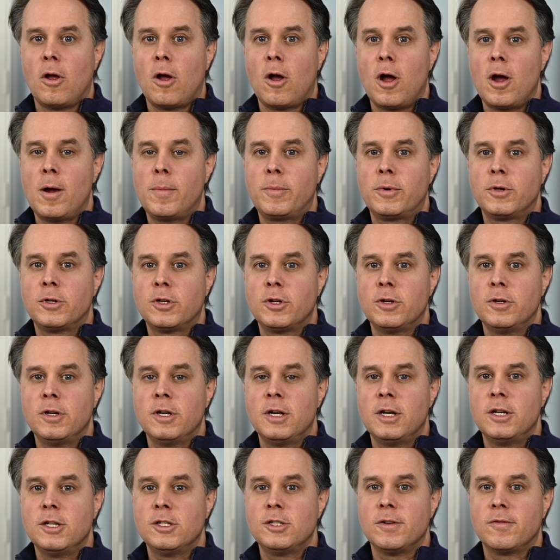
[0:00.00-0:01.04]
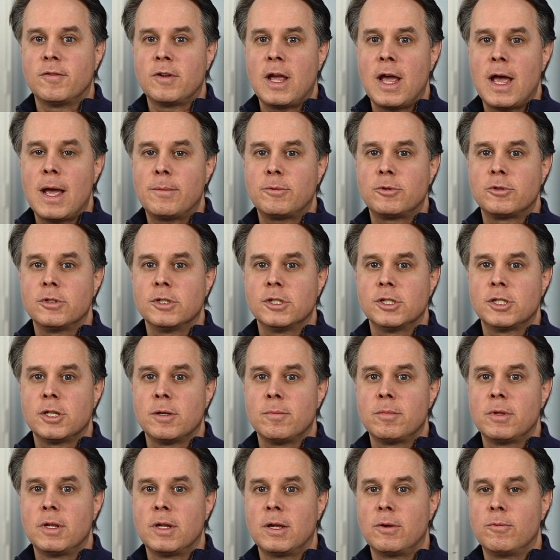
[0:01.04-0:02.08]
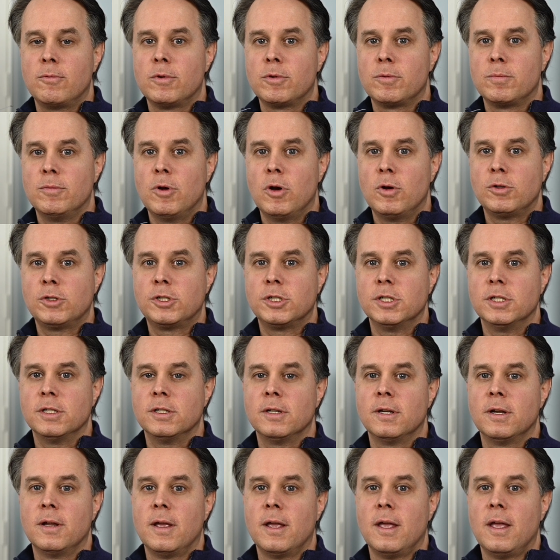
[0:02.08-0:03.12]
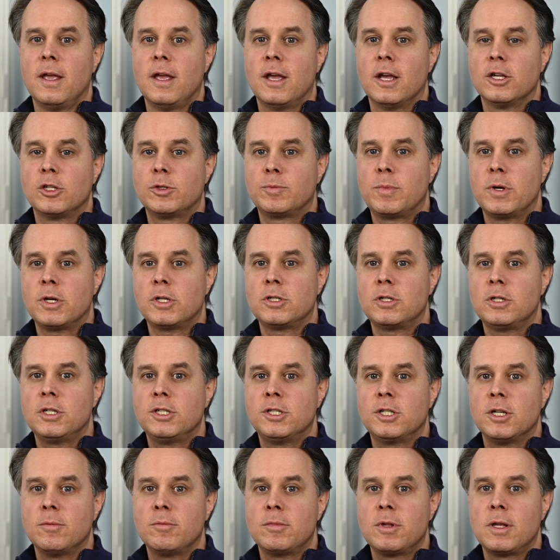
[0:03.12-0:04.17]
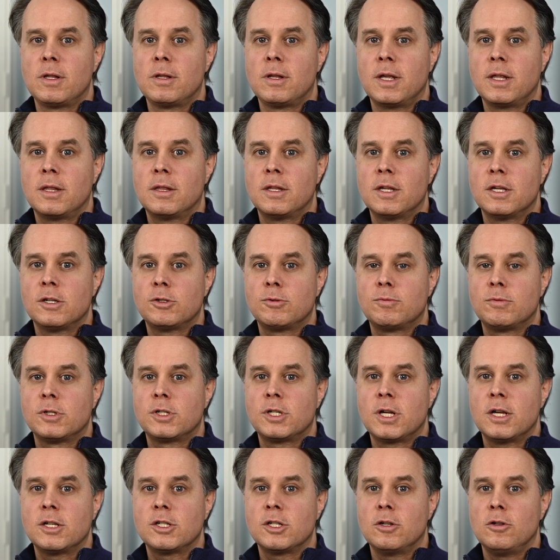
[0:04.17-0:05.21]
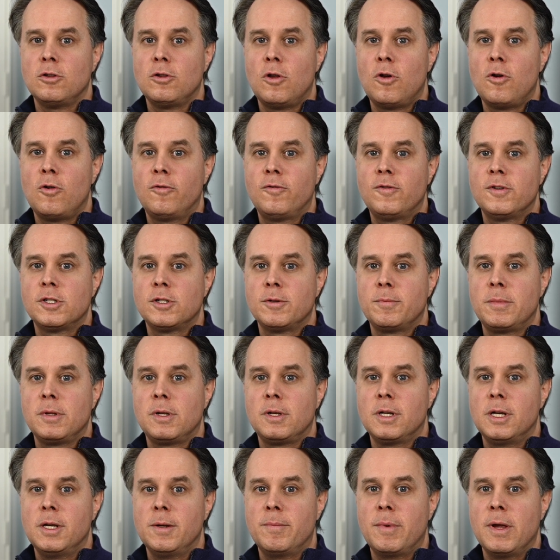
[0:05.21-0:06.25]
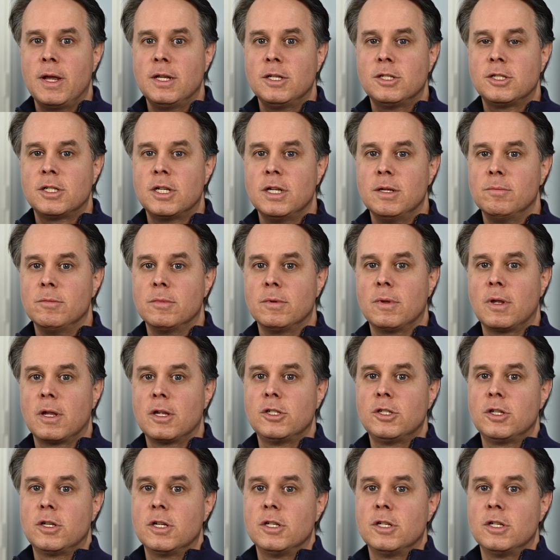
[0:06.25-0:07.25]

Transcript: opportunities of capturing something with motion, especially something like this, which has a low visibility paint scheme. As you